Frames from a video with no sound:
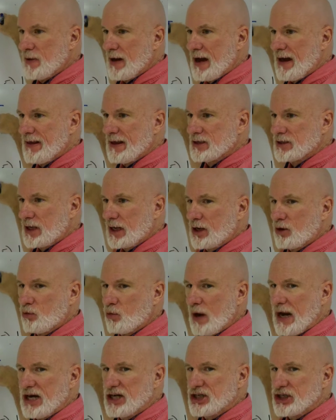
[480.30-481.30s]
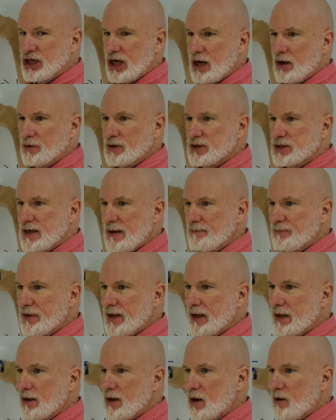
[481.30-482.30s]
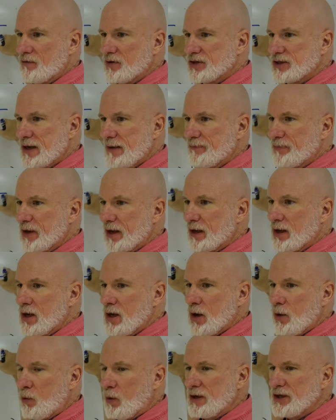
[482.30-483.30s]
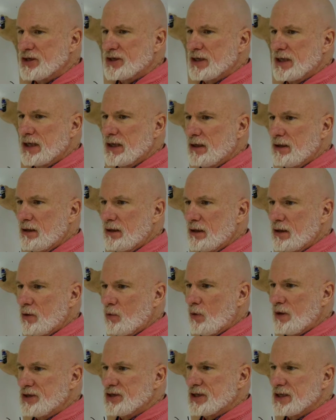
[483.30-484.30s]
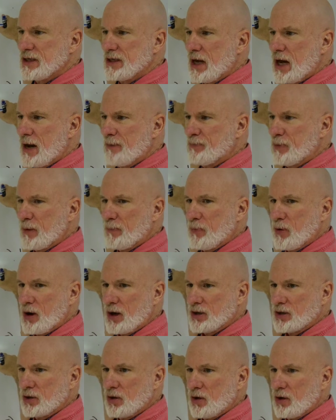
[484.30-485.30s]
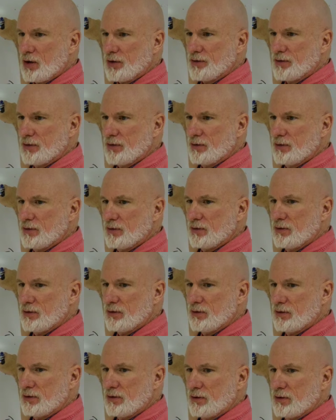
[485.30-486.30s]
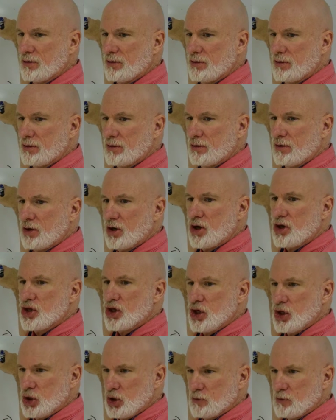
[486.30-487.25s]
it's like a ratio. It's something over something. What's the upper part called? The